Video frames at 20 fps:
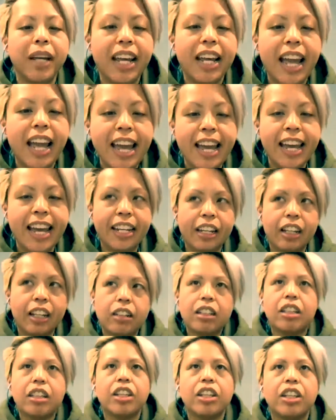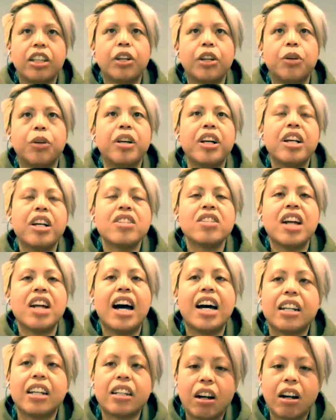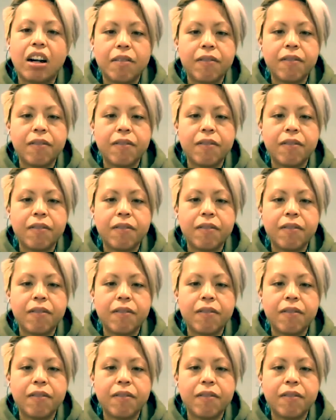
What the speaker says: And, you know, when I started off